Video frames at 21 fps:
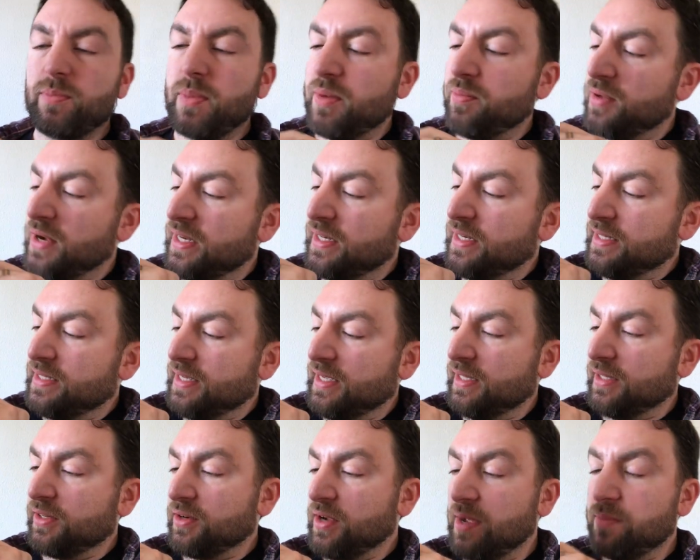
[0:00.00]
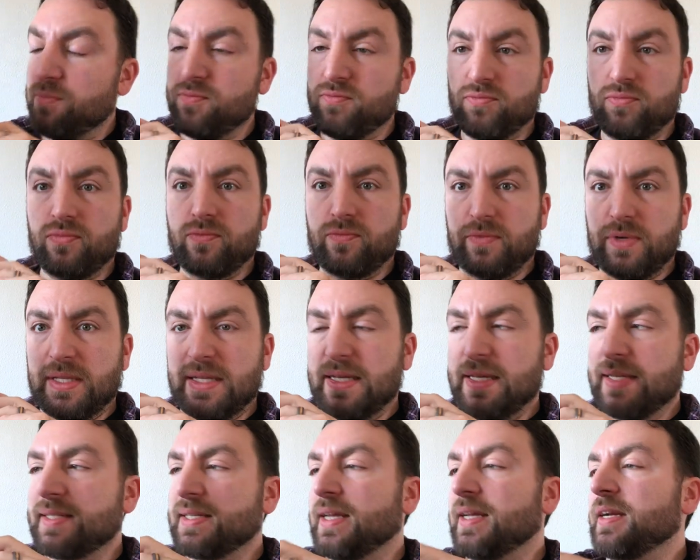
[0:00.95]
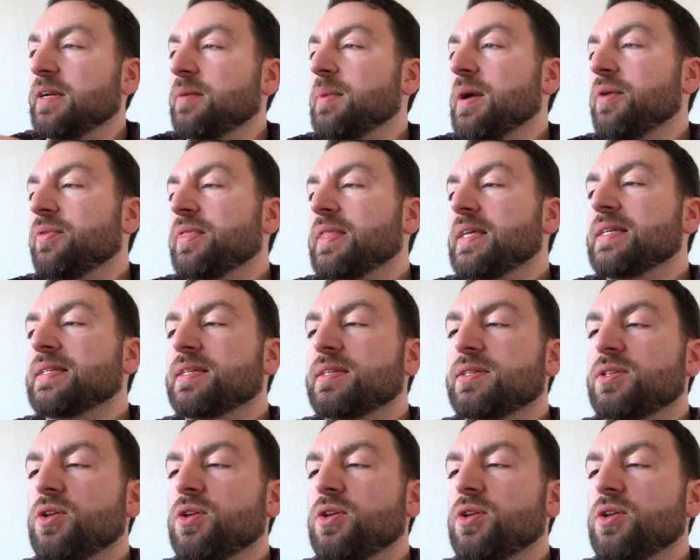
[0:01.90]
by Brandon Taylor. I'm really excited about this.